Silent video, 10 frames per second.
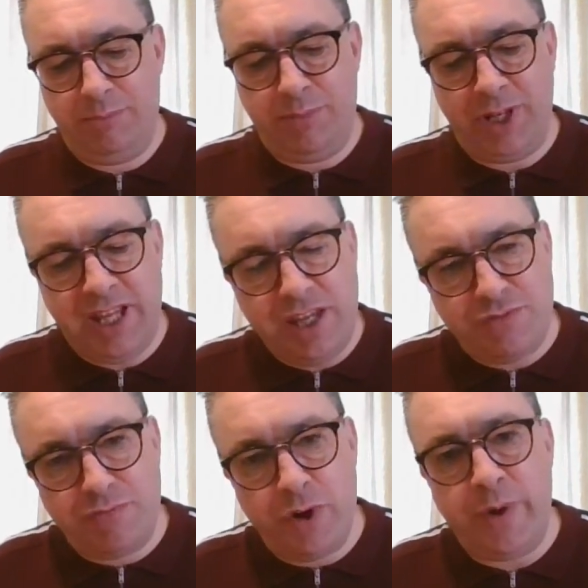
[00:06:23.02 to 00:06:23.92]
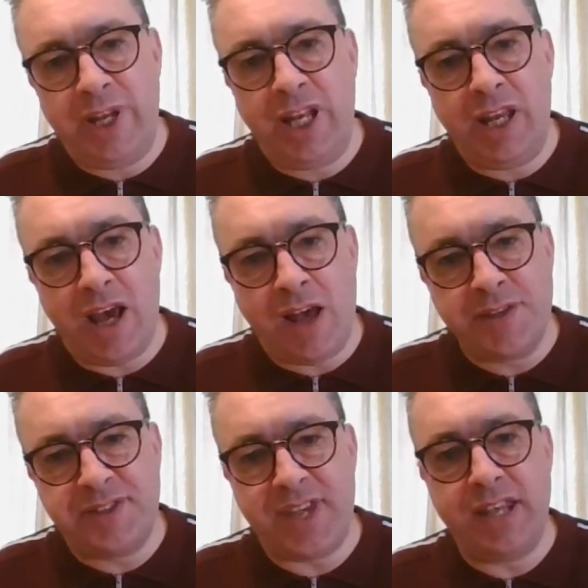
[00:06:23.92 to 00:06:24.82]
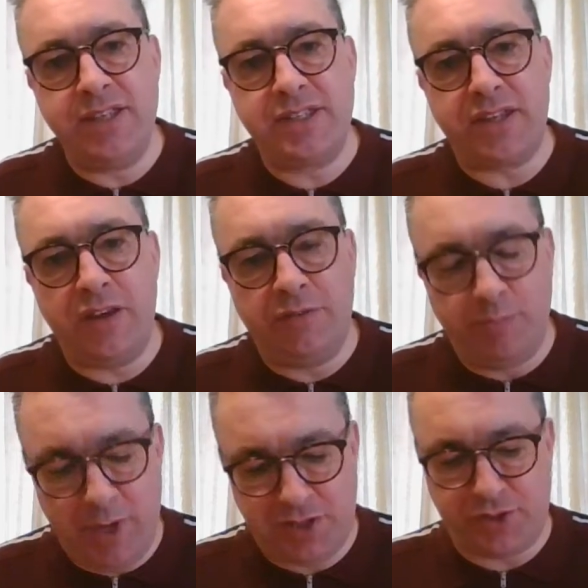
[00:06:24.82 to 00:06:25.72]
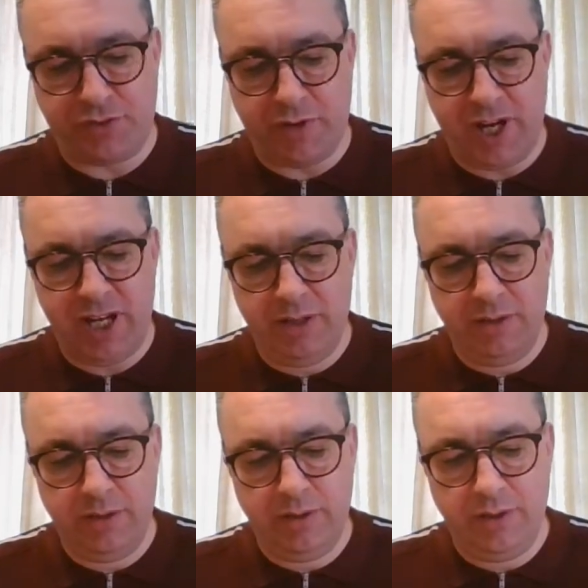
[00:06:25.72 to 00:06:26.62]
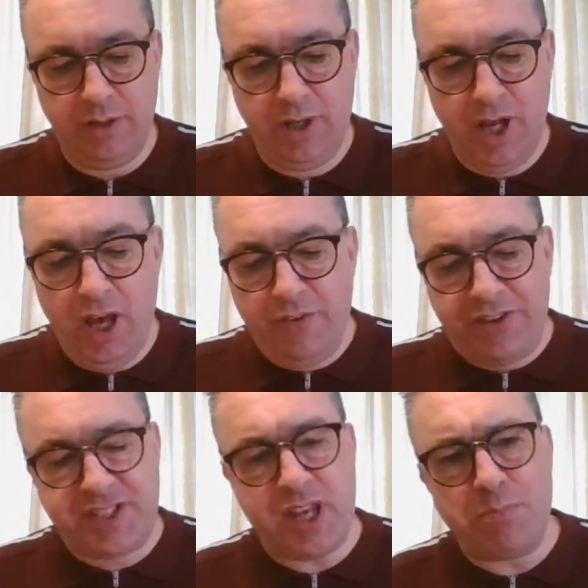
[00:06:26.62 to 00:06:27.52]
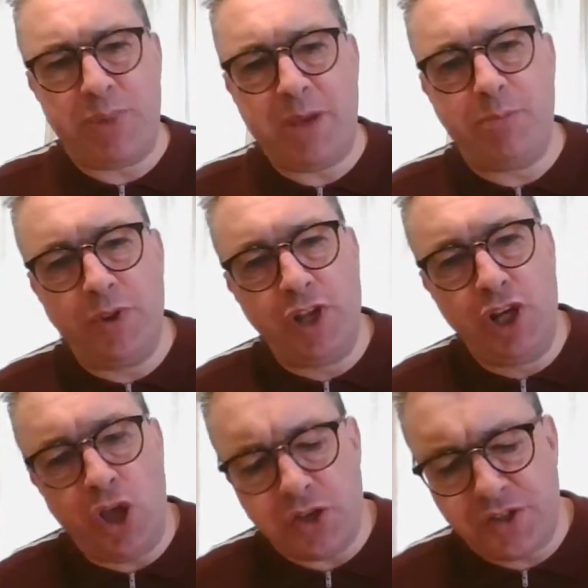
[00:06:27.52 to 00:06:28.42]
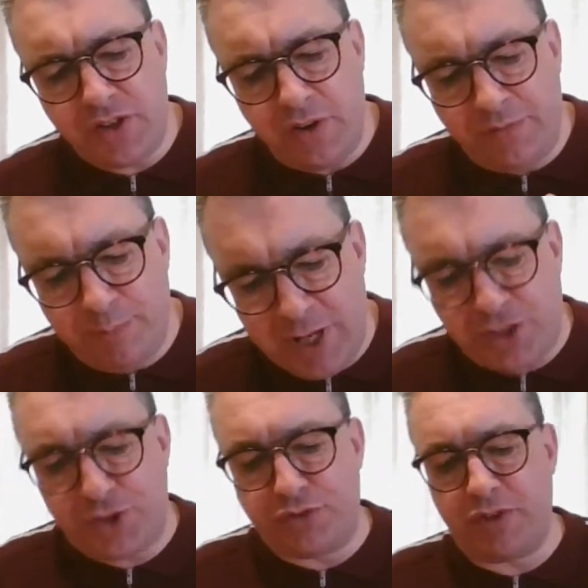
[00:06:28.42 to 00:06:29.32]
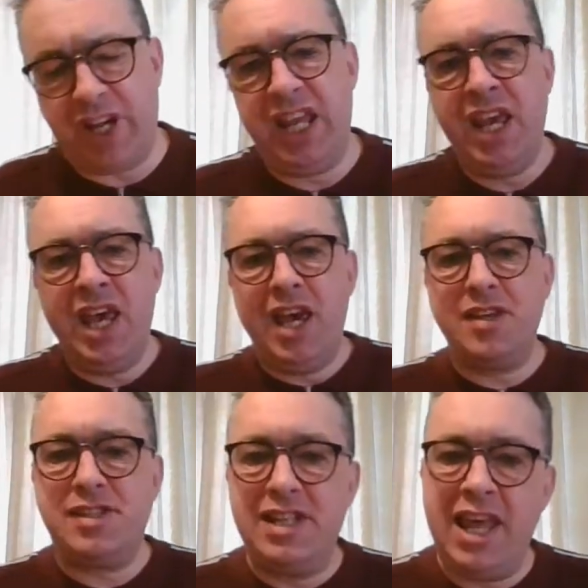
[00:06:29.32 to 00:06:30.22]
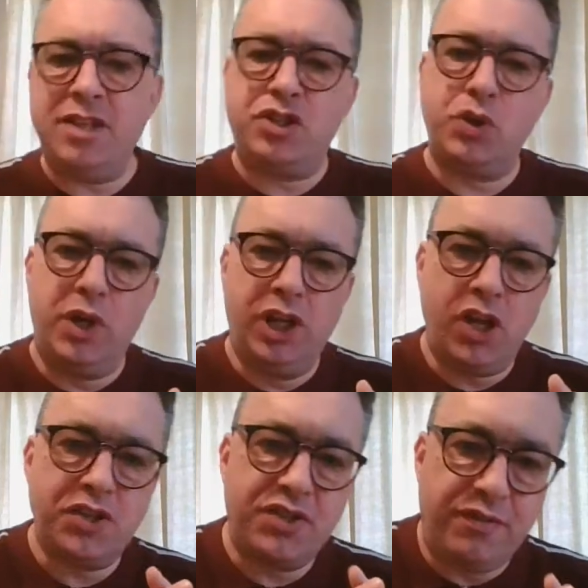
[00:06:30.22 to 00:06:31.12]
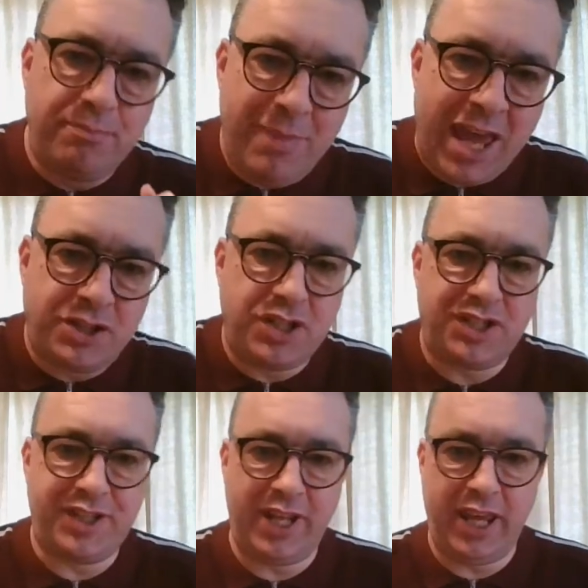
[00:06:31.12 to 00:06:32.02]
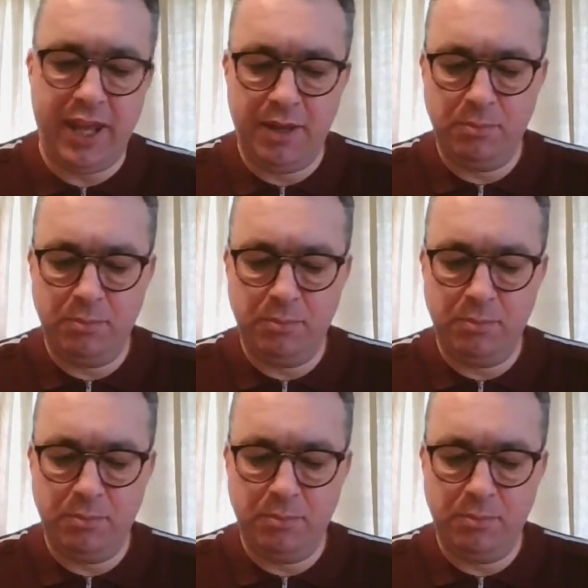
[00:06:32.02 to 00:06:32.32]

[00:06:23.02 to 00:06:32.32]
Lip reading: but it is ruining our sense of mystery. For some people, the loss of mystery has led to a loss of majesty.